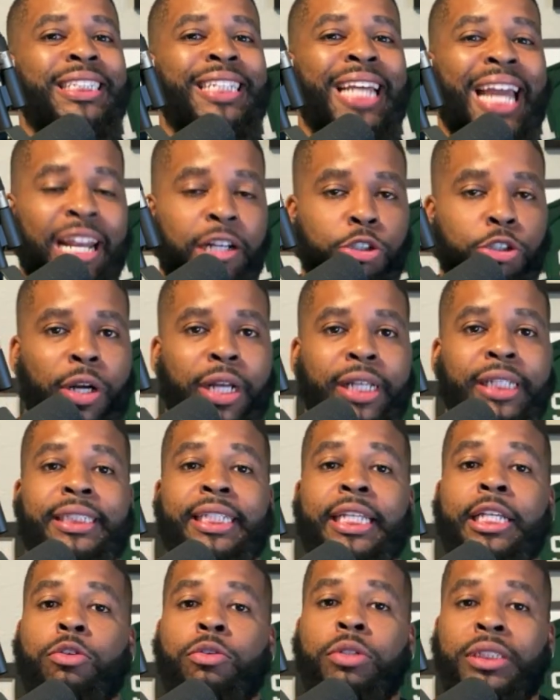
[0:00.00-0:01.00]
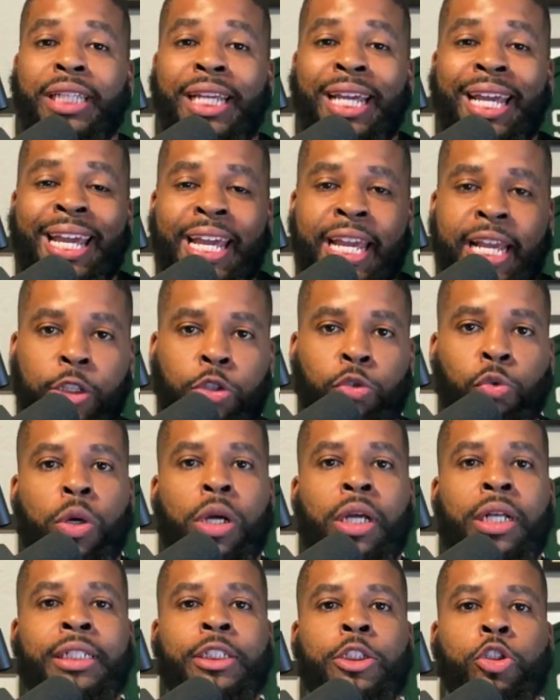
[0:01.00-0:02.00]
trade secrets, as
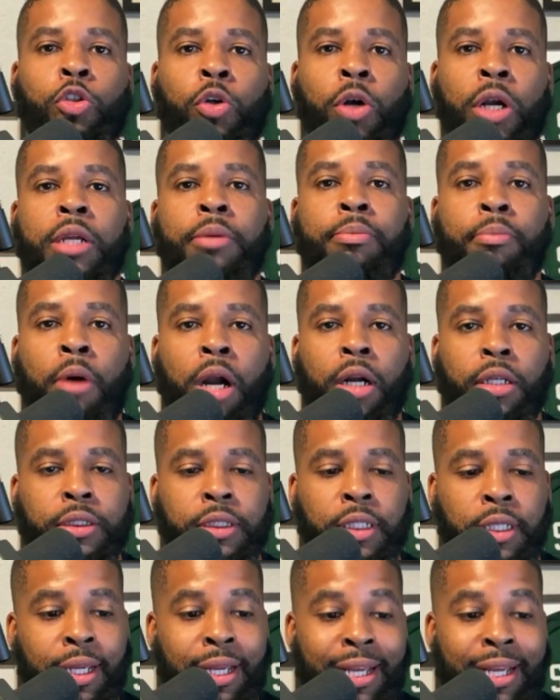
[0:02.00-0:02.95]
well as trademarks.